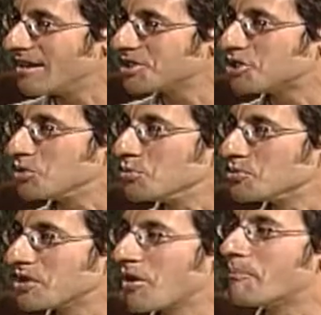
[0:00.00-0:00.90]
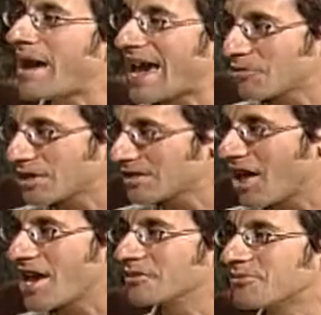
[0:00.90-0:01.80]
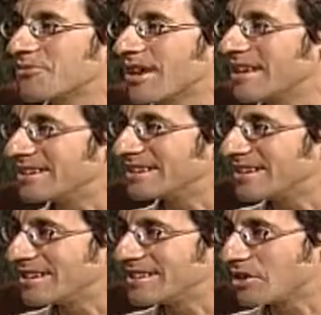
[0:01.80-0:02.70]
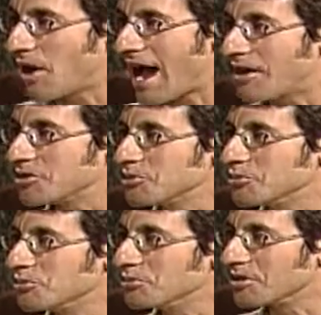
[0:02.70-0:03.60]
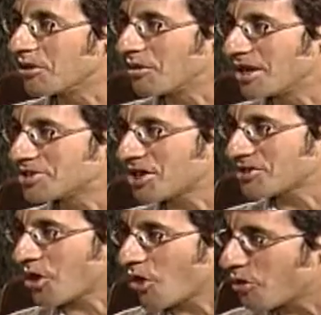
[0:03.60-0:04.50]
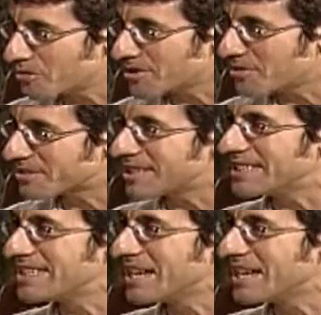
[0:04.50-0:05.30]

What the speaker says: issues, battery life, and how do you adjust all those little teeny